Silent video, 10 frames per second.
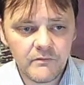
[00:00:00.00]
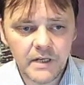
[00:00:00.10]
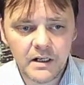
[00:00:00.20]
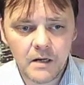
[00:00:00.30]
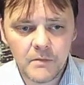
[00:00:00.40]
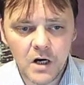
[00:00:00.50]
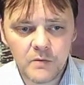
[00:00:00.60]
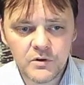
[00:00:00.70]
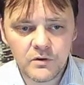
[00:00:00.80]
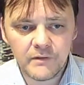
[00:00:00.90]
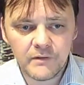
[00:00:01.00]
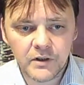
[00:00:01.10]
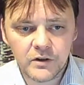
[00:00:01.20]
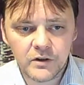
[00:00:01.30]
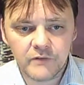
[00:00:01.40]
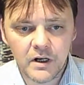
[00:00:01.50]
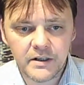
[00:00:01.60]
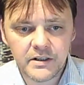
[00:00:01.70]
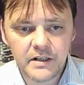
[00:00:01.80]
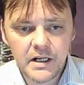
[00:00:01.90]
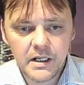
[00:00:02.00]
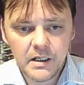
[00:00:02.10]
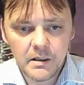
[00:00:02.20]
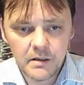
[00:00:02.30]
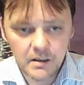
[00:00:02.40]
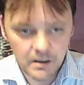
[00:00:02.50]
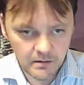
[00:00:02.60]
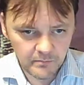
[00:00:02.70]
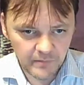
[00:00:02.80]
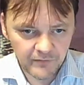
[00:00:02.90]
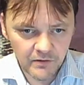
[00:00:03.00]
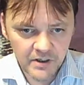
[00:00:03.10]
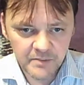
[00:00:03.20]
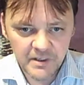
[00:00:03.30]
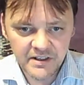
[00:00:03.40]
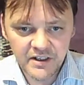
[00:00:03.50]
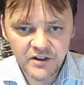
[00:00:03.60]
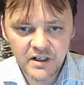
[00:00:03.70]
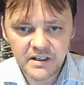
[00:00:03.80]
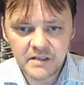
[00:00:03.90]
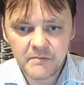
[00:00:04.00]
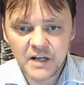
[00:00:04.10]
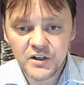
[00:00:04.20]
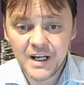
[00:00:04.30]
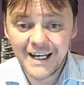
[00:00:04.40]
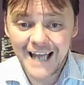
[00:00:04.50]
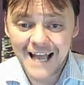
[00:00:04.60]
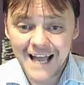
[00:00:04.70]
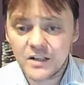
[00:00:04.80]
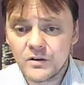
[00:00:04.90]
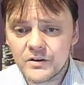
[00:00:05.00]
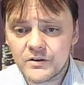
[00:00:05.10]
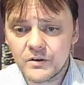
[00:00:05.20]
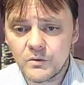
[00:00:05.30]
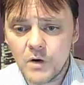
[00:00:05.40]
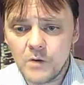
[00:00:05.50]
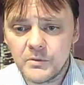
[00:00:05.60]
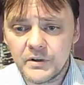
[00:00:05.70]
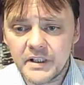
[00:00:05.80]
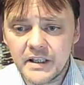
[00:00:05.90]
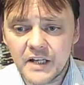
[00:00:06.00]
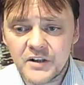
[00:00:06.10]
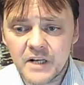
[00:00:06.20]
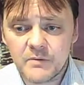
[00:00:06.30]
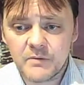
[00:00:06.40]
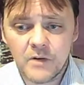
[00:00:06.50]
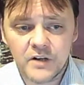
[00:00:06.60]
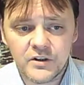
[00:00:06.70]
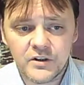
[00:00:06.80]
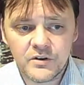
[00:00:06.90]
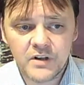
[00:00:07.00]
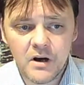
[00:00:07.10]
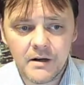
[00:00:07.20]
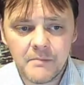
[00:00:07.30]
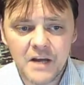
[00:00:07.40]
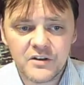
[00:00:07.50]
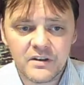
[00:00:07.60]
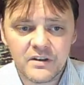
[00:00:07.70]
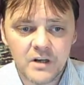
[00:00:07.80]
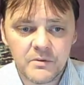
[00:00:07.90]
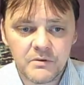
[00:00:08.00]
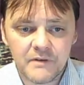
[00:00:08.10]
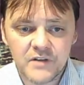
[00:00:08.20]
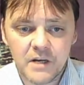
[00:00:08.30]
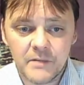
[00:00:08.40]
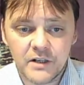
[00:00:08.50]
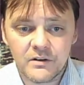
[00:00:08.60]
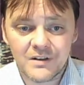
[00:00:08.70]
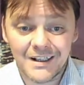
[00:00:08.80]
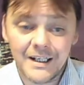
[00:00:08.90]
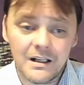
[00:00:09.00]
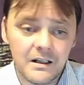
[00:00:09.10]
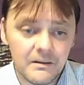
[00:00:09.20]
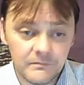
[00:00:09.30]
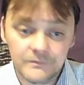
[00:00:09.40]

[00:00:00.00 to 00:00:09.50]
Venom, I was all for gun rights before I spent 6 years as a manager at a gun store. Well, boy, did that change my mind. You just can't imagine the types who have so many guns legally.